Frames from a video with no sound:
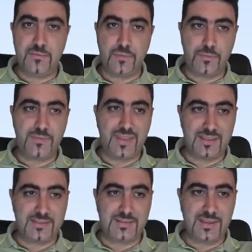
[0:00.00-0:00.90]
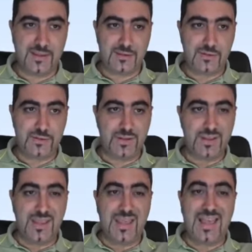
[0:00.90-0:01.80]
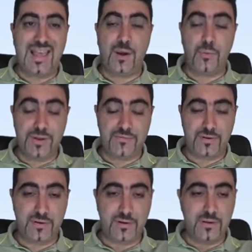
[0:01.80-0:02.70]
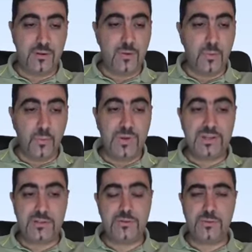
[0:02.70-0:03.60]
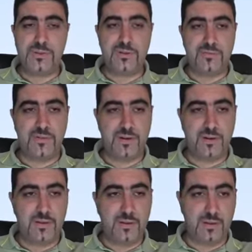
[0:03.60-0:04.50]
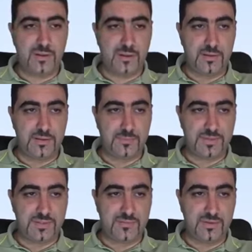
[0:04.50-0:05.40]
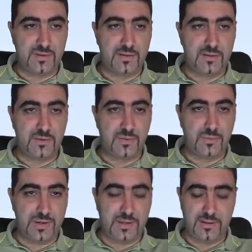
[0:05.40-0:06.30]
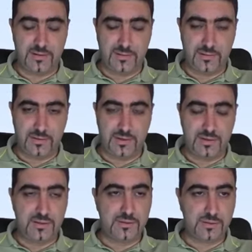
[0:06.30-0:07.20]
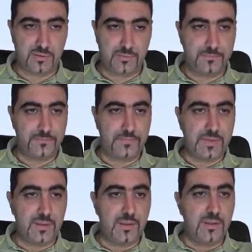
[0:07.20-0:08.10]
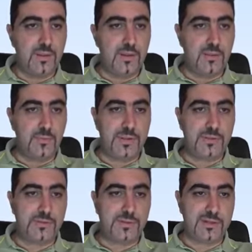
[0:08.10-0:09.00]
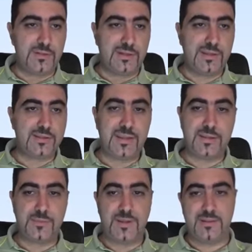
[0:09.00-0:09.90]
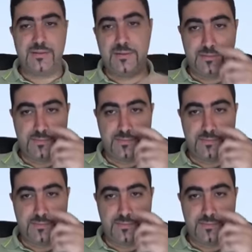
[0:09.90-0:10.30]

from that sketch. However, we need to do it in a very uh, specific way. Okay, so the way you do it is you click Sketch Bend.